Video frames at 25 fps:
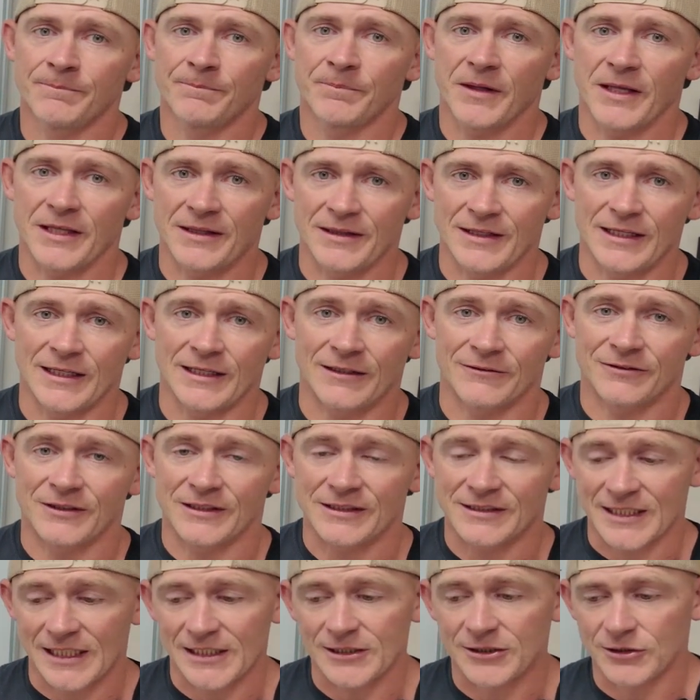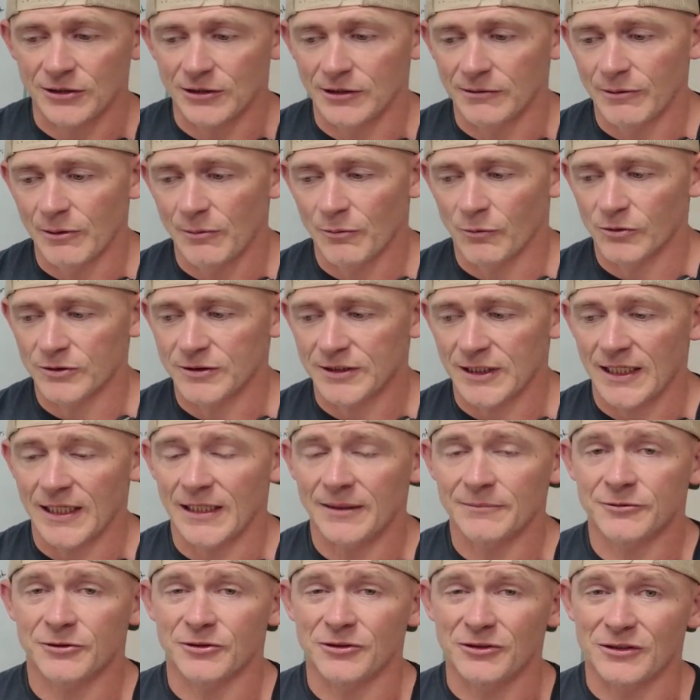And then if that takes you a little bit more
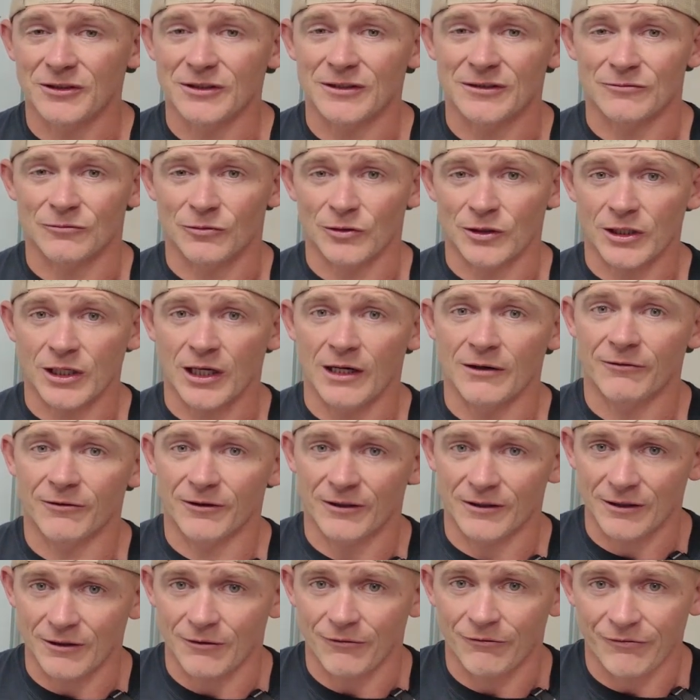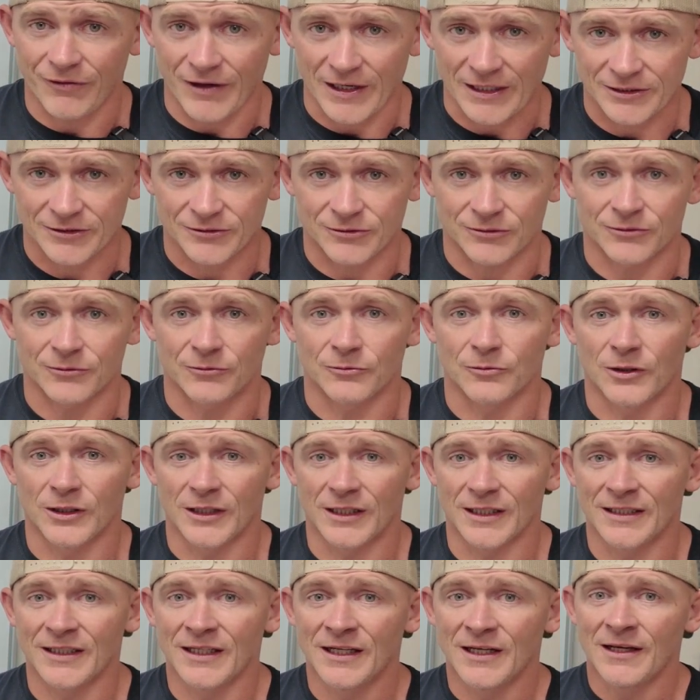time so you can recover and go faster on the
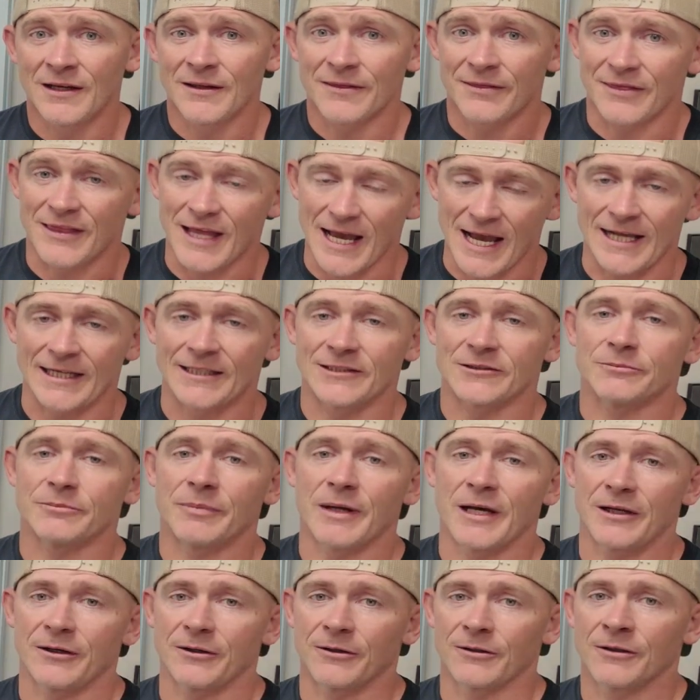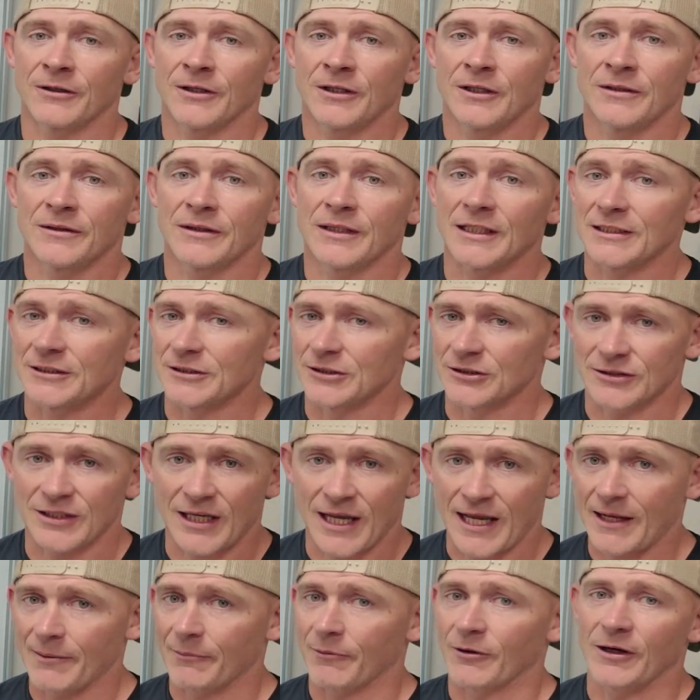run, that is better than just
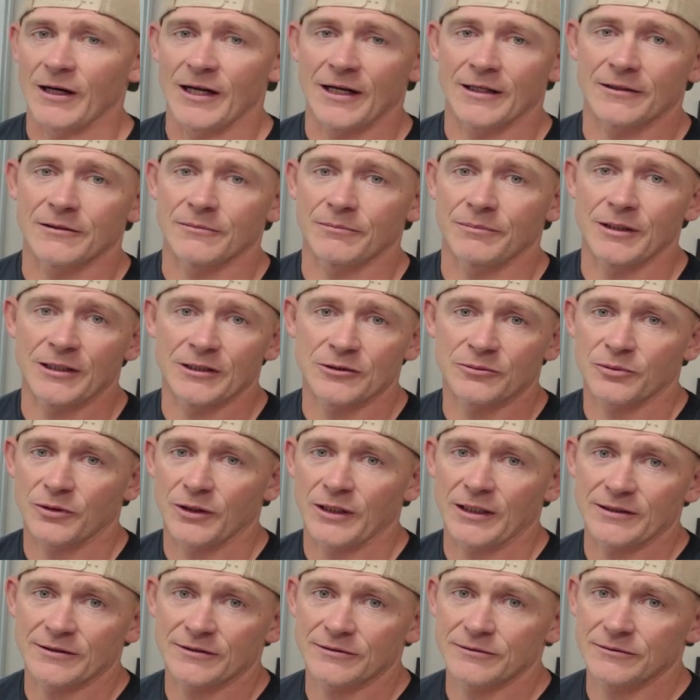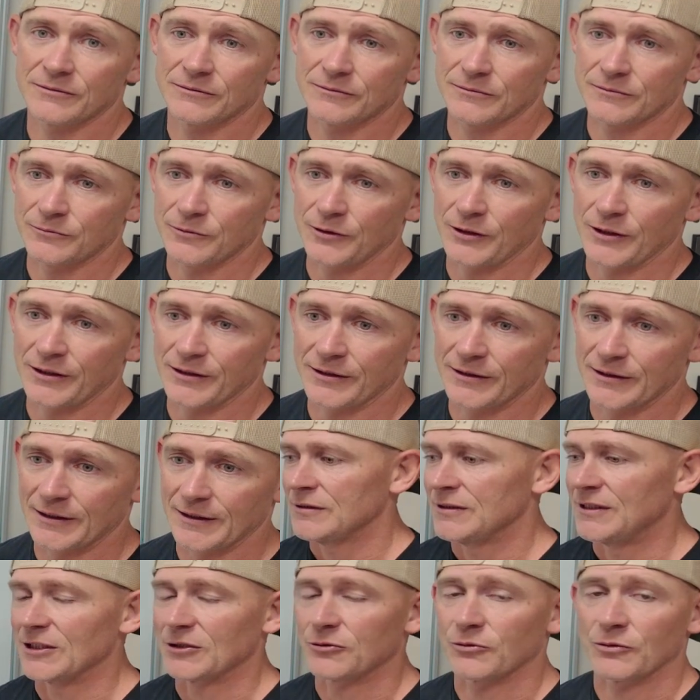hammering out the bench press with
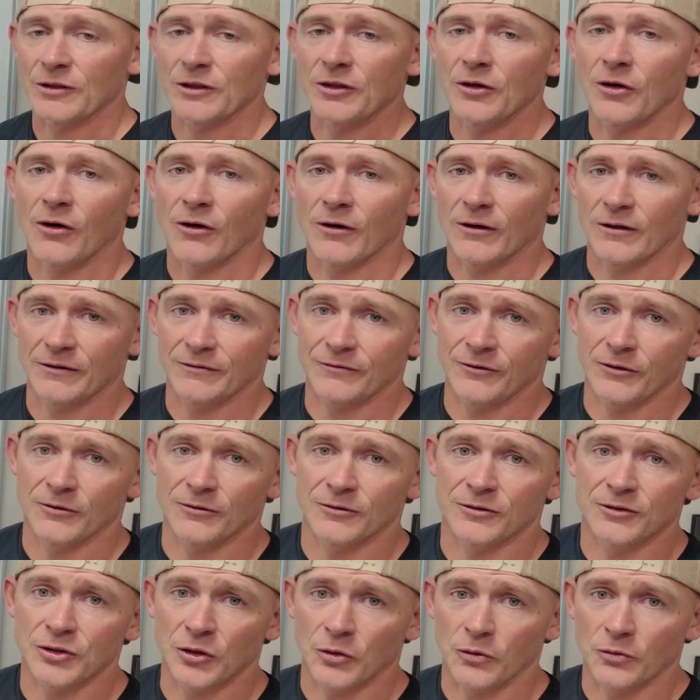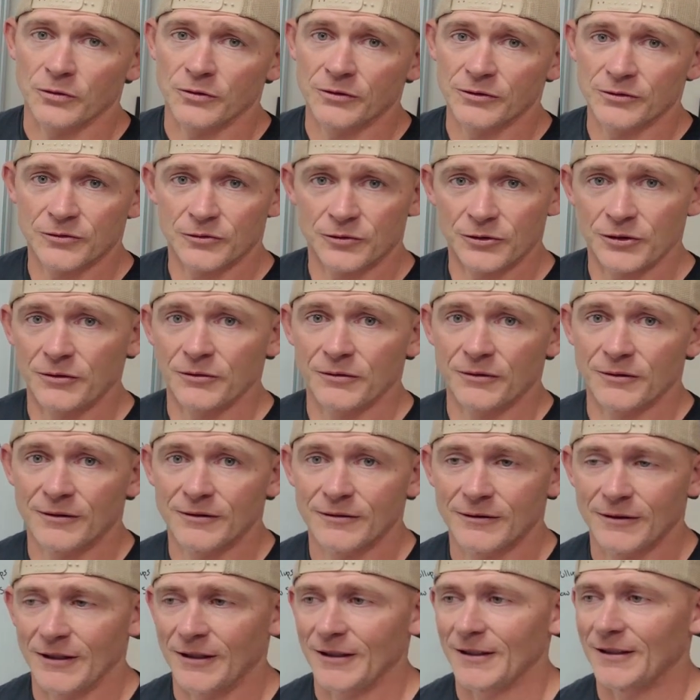disregard of your shoulders or
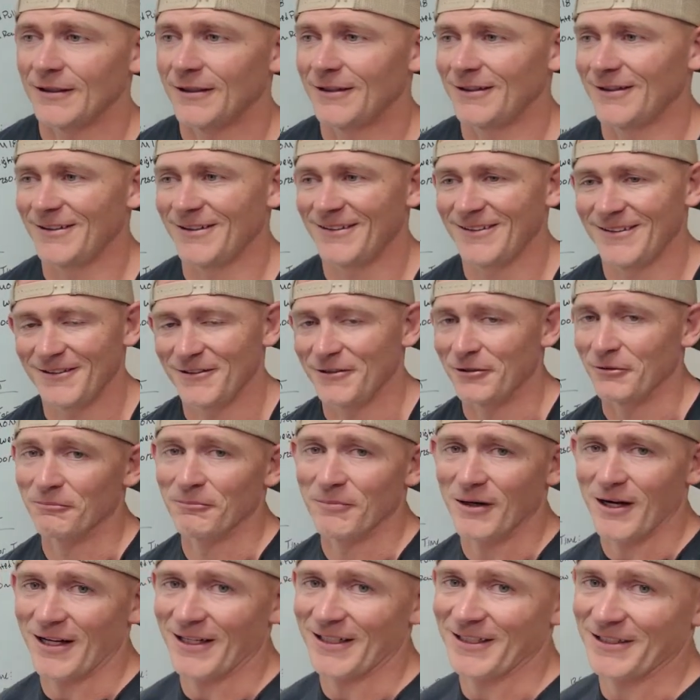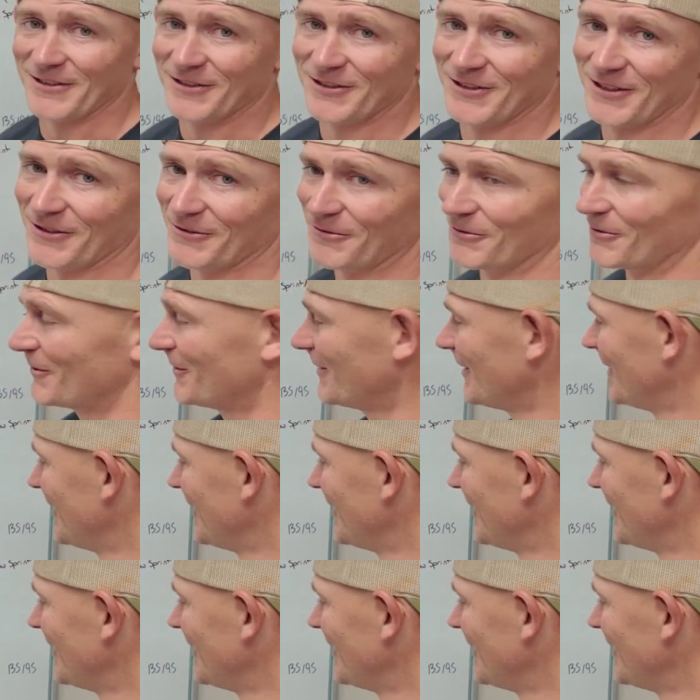your body in general.